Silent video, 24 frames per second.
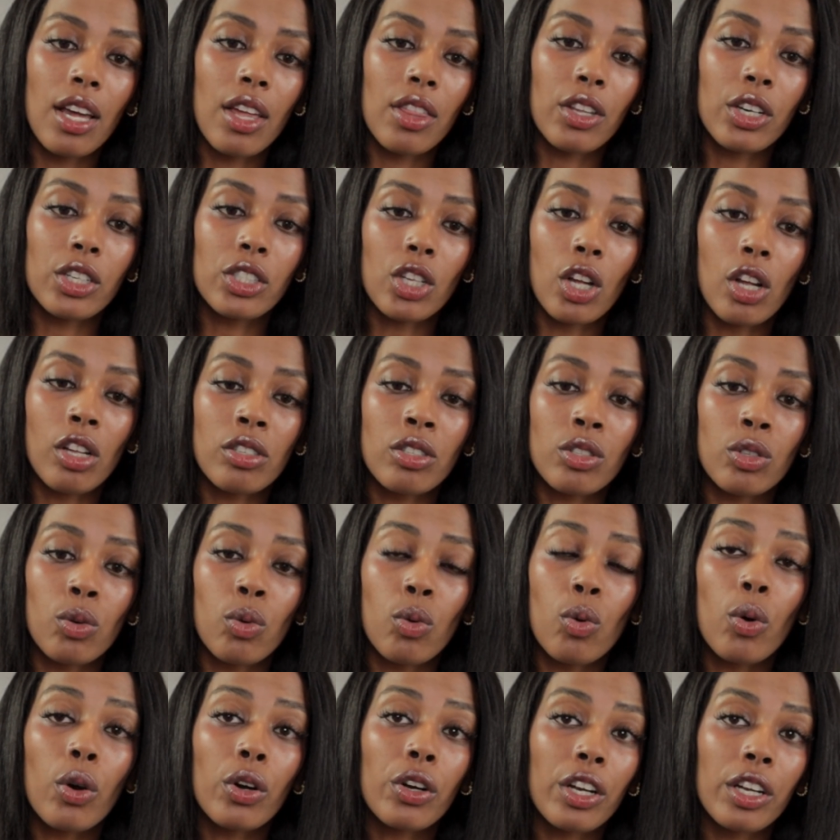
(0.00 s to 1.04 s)
There's also
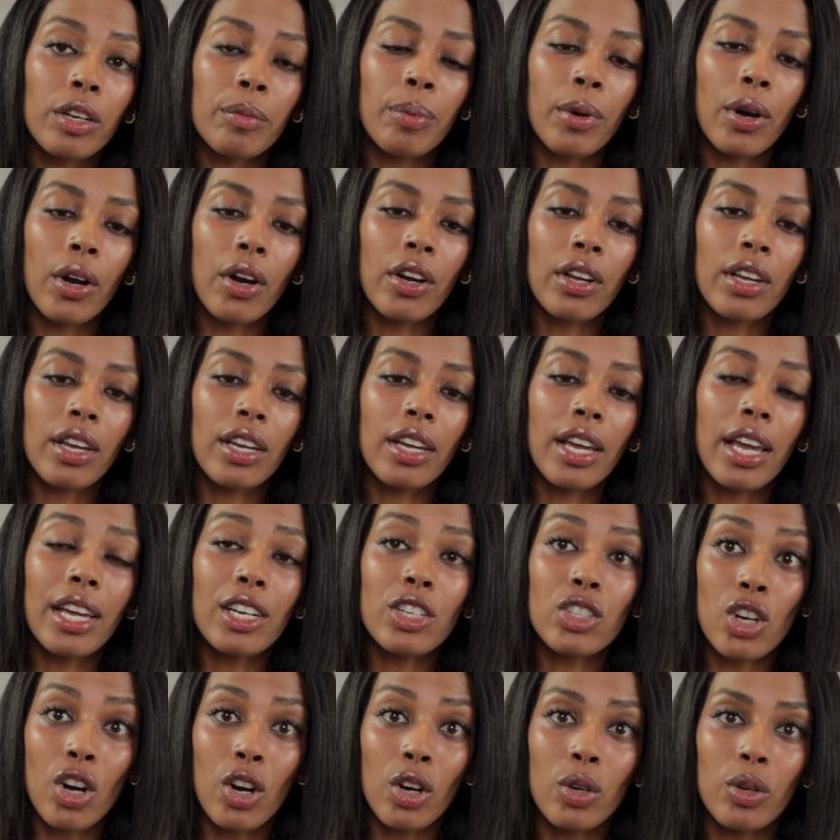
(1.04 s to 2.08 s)
orchid bark
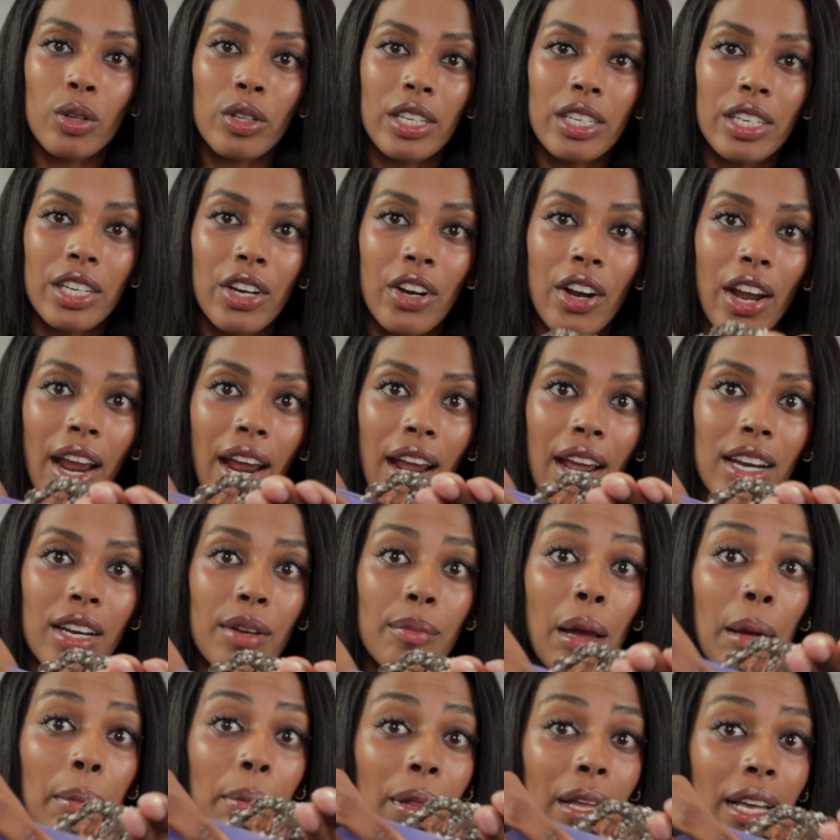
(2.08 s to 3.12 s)
and charcoal in here, and
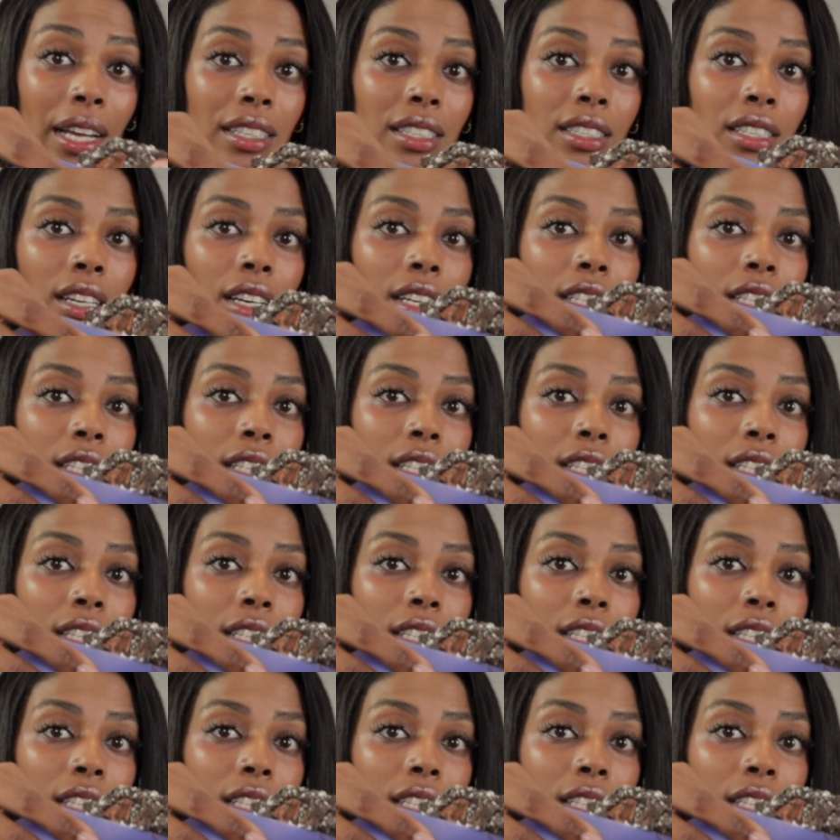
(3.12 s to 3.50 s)
my plants,